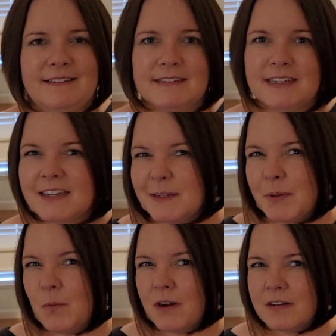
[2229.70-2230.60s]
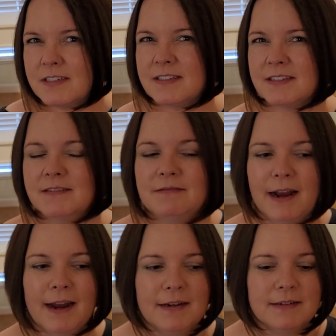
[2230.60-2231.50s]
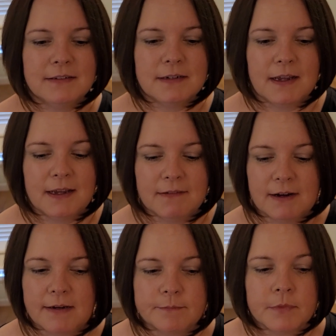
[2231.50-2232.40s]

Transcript: It could be worse, right? All right.